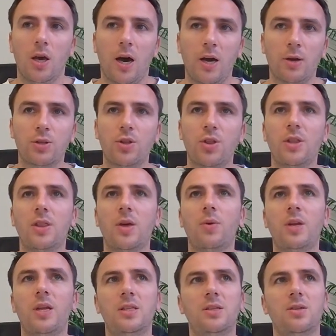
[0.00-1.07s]
I also think that we
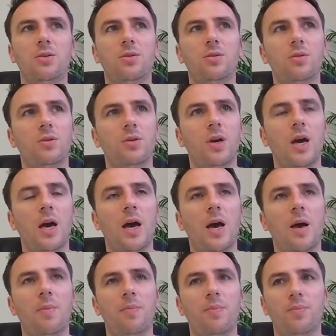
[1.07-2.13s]
need to
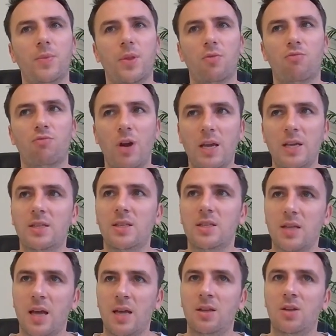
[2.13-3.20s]
raise the
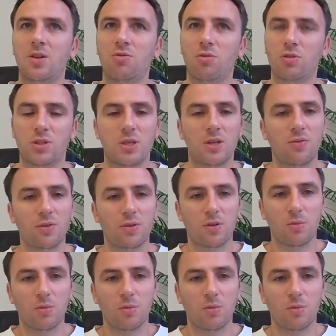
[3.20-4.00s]
standard across the different